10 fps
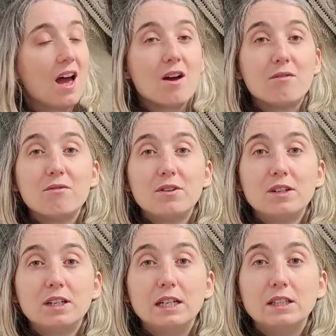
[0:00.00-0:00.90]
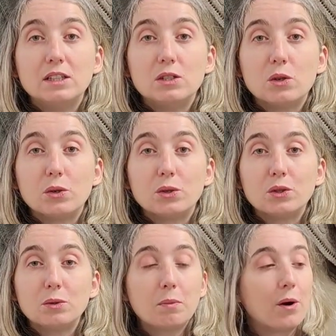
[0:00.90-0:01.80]
have the third
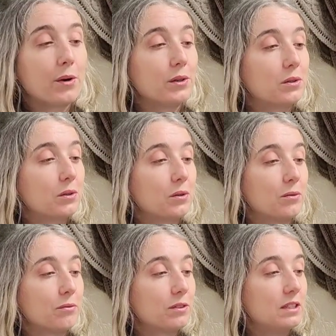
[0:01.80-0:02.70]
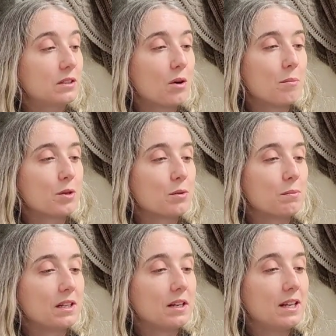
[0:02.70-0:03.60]
part of this combo
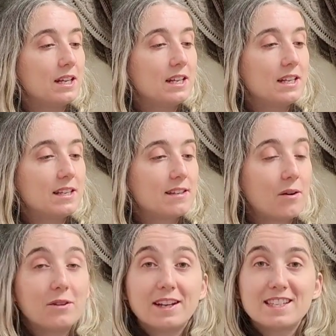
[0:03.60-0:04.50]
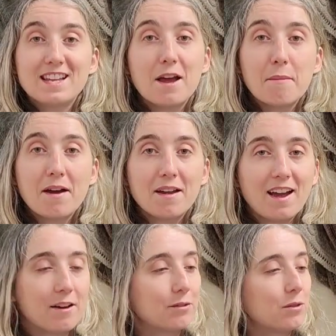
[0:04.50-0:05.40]
spin. So next time
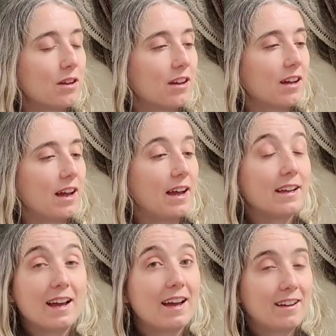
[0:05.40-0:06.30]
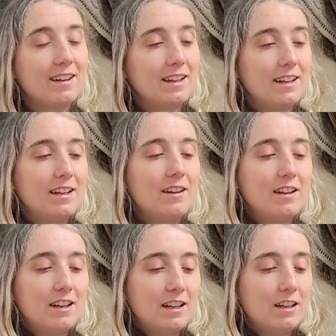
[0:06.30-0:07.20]
I
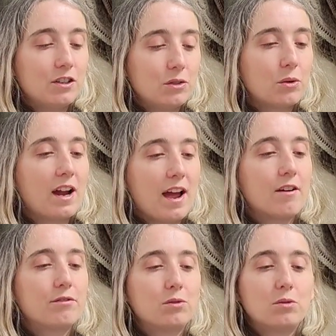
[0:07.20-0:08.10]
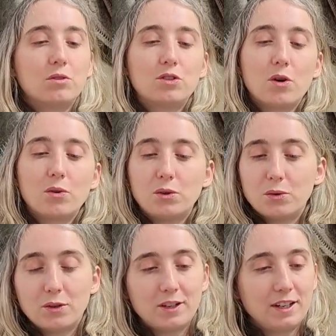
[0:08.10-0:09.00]
sure have to show
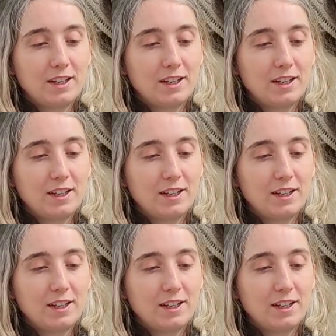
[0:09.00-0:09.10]
you